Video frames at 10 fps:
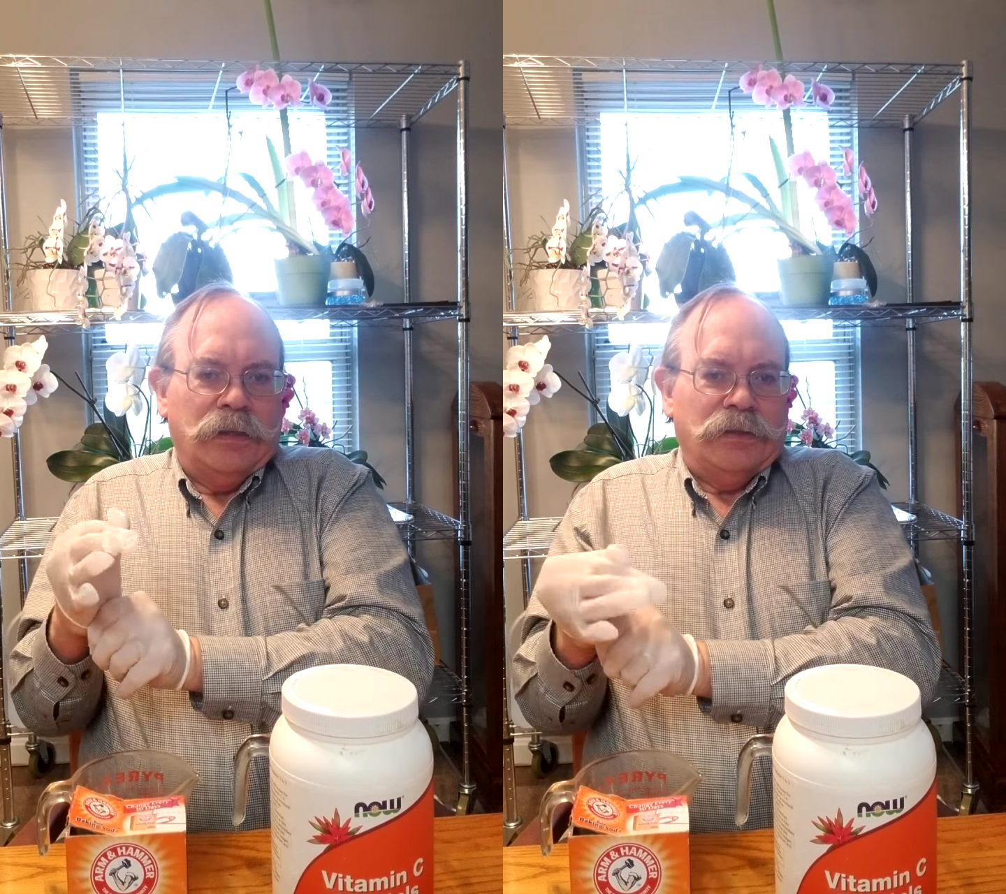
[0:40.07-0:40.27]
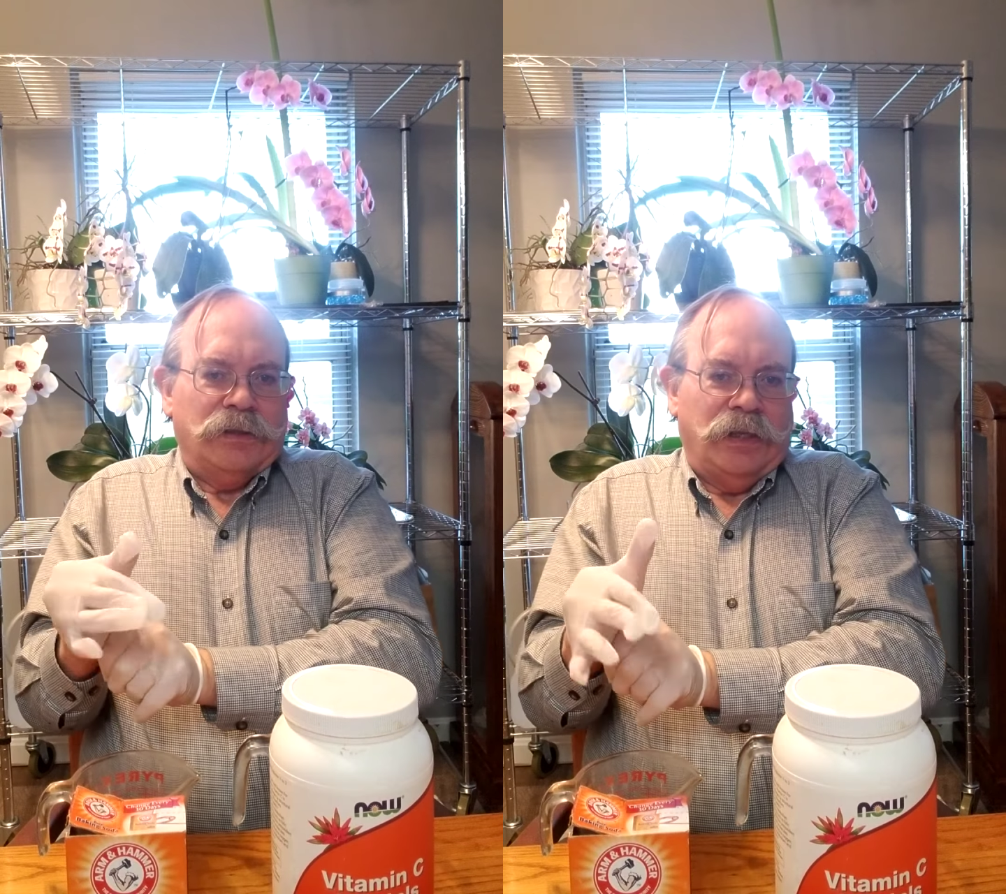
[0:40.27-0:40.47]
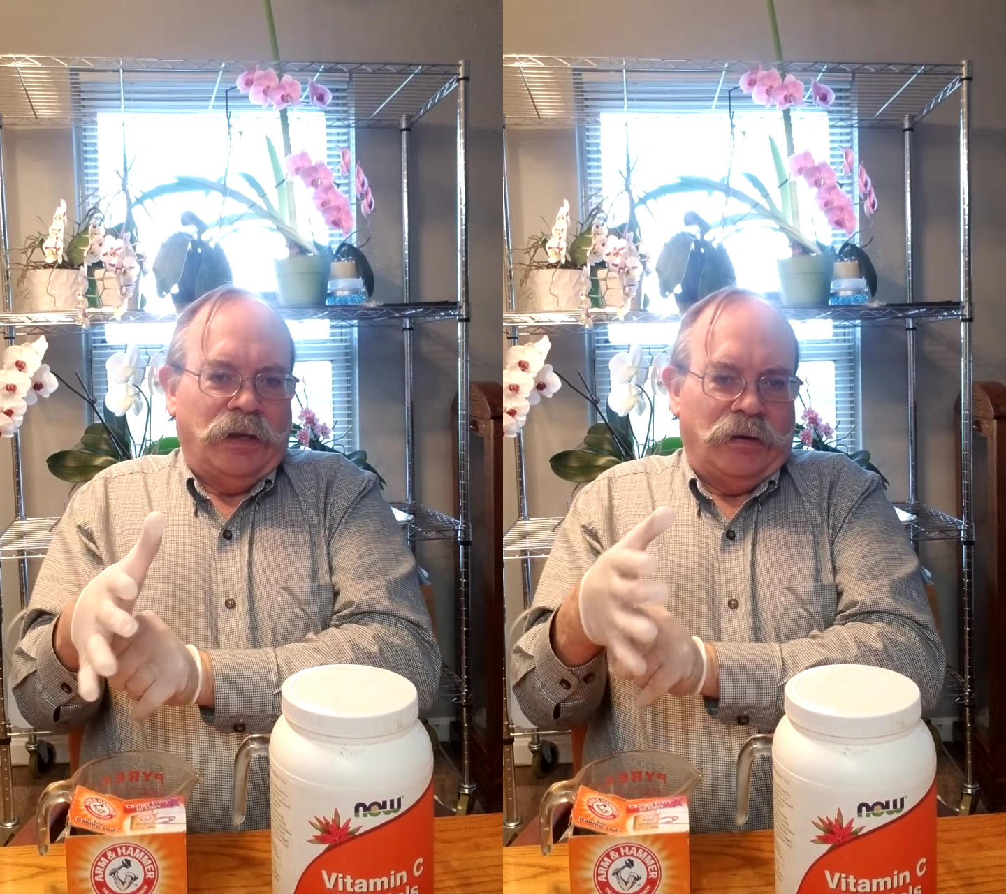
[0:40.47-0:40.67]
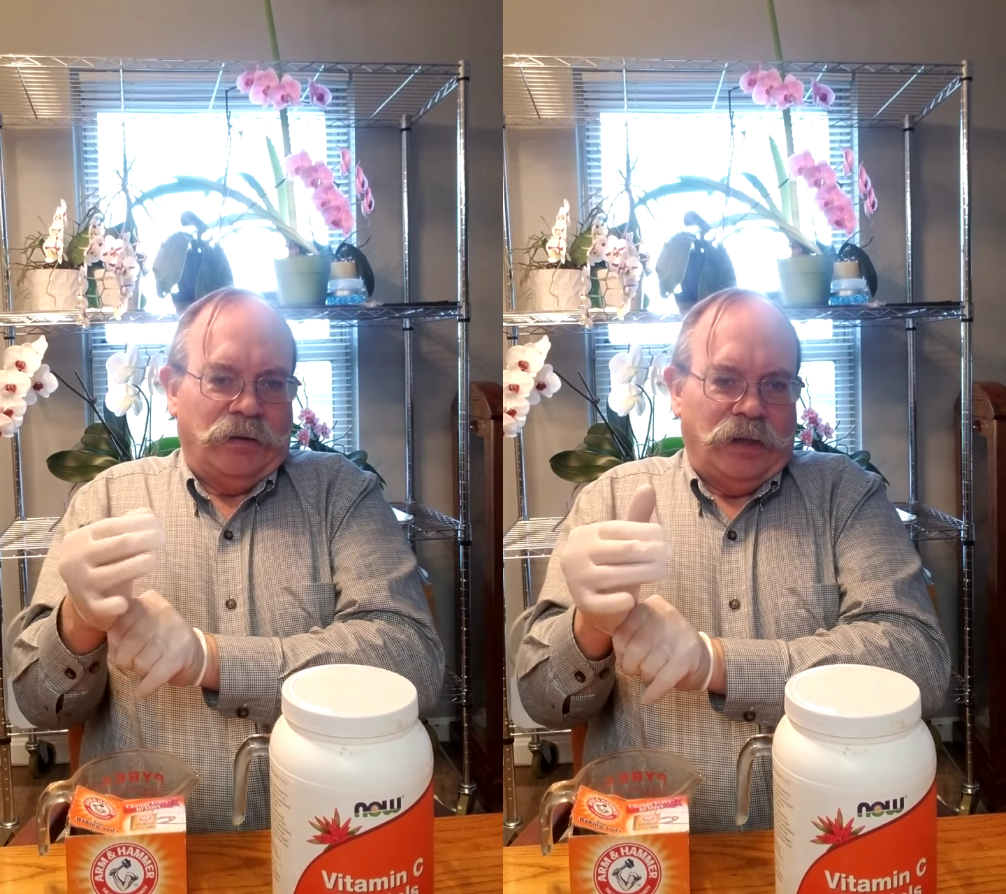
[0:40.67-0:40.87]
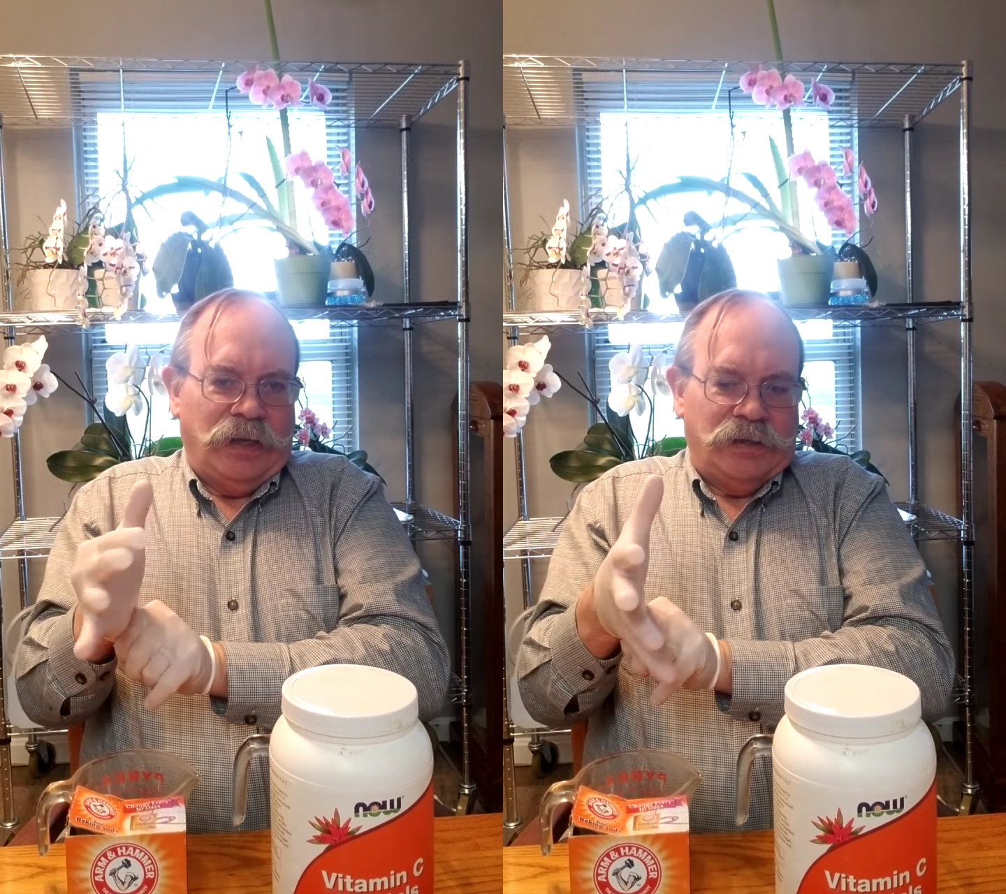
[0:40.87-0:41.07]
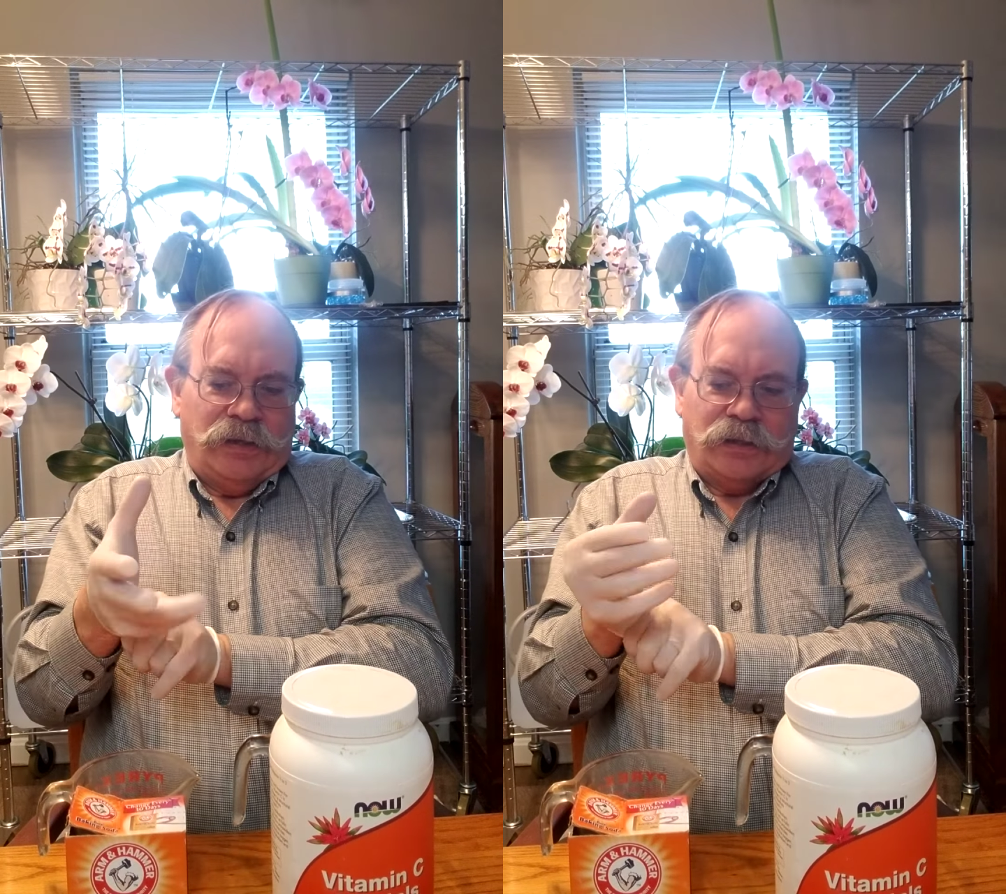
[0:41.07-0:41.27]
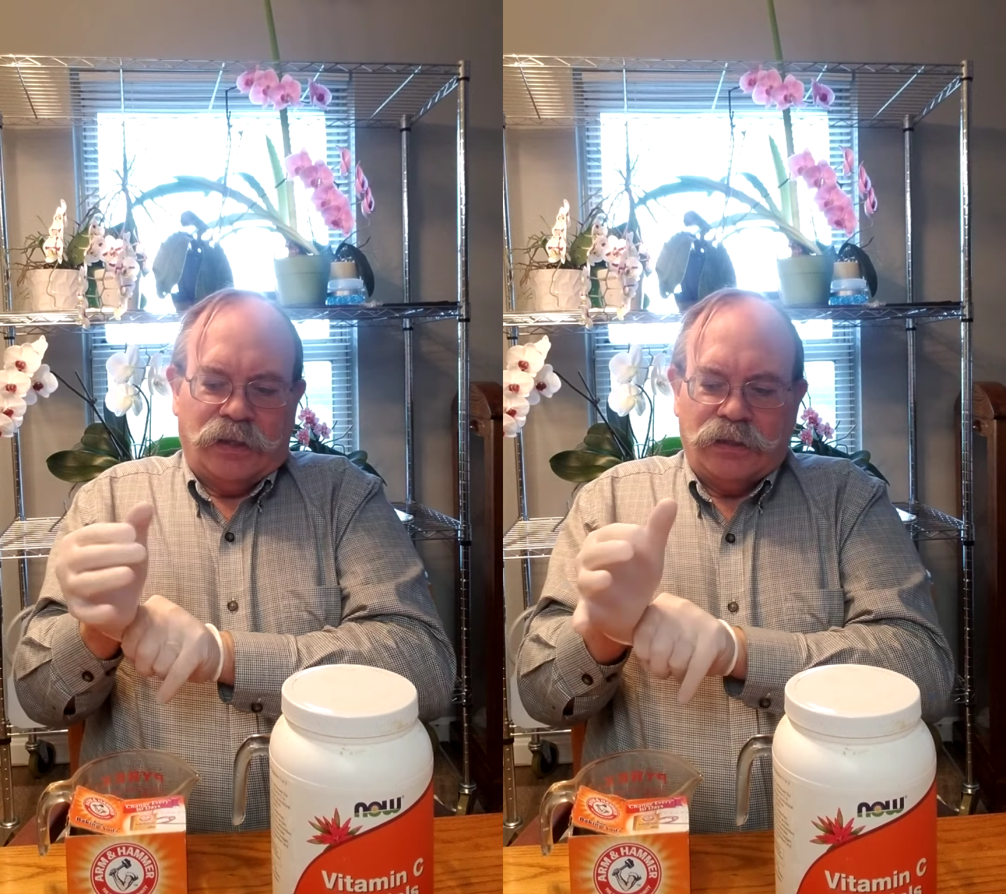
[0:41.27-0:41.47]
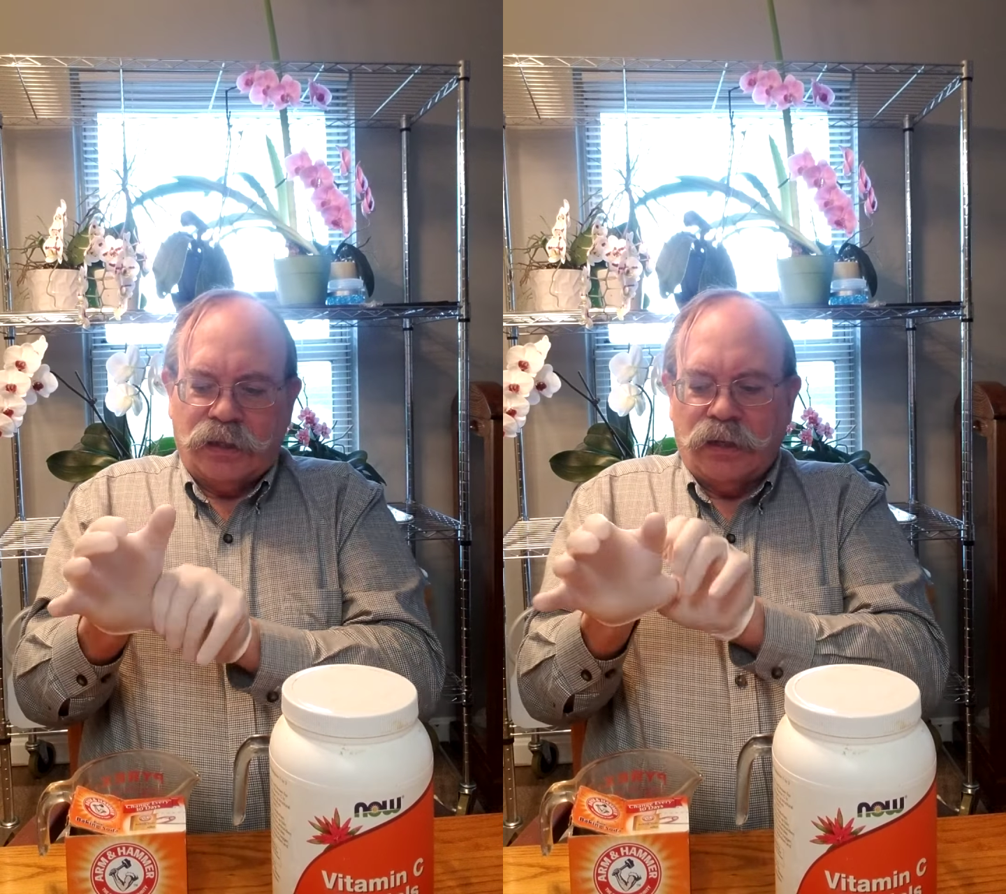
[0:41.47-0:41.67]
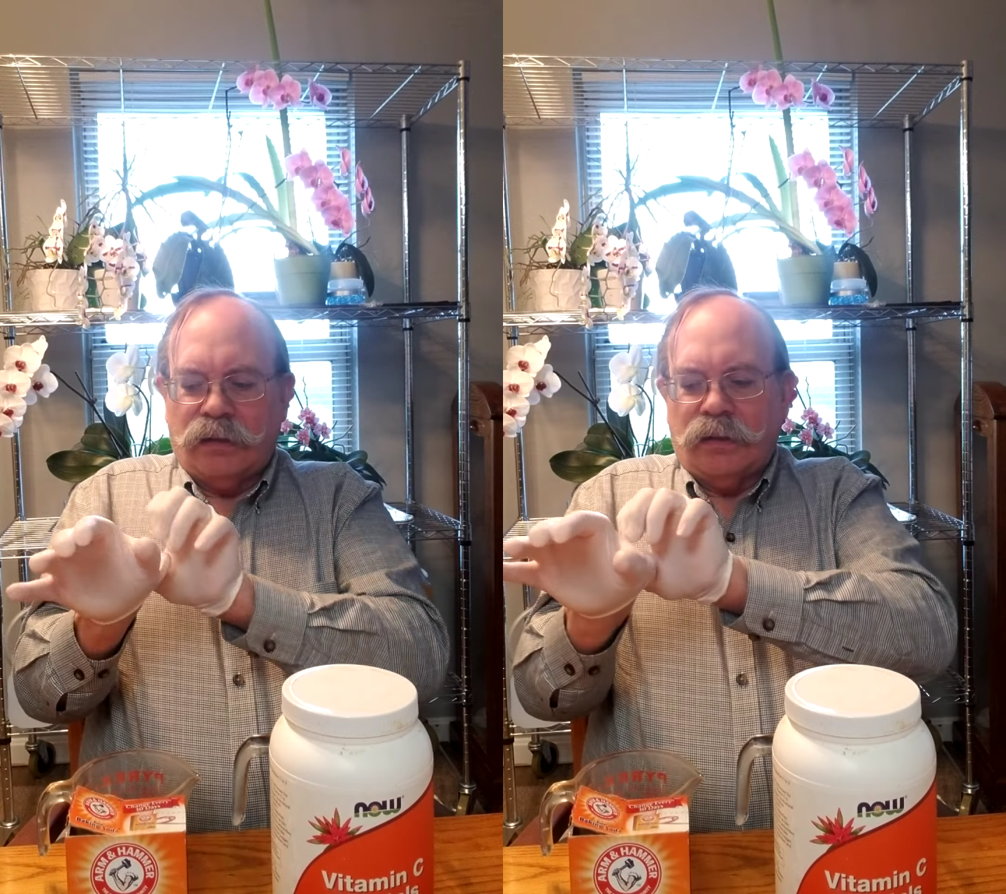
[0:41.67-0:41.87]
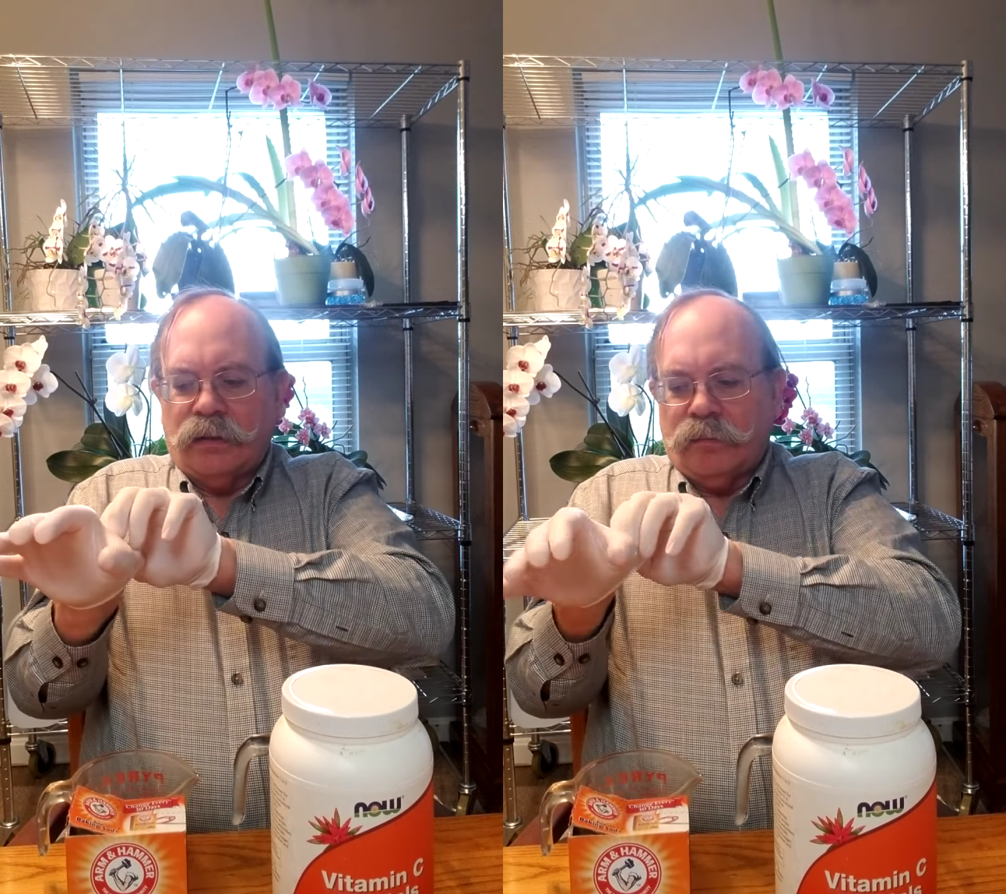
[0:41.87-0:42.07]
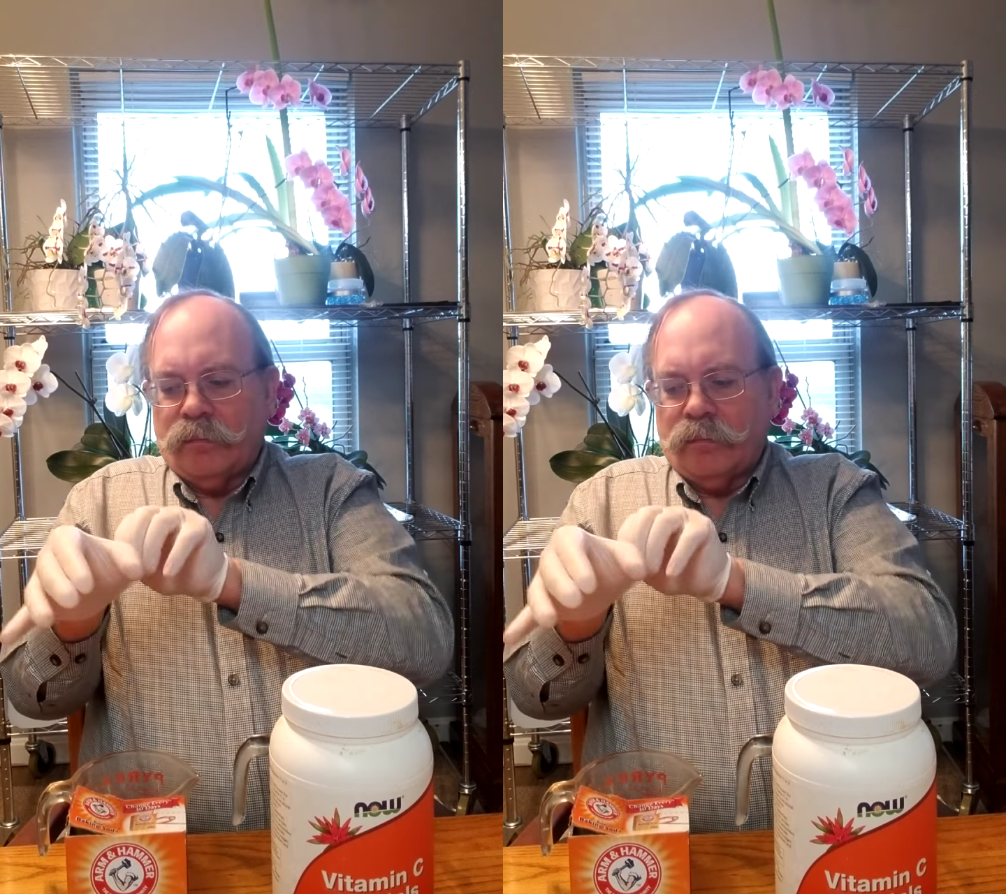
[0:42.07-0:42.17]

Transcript: see, they aren't the easiest things to get on.